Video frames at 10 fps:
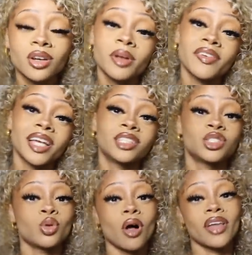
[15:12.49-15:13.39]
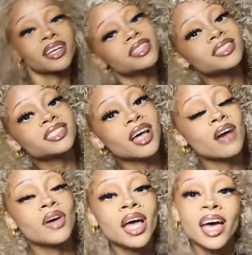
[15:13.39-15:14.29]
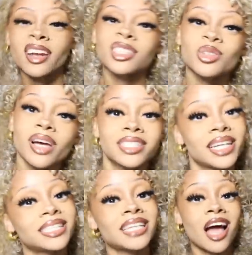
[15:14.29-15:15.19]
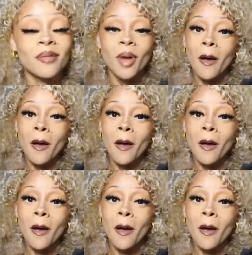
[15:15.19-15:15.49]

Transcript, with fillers: share, reviews, to do all that good stuff. And I'll see you guys next time.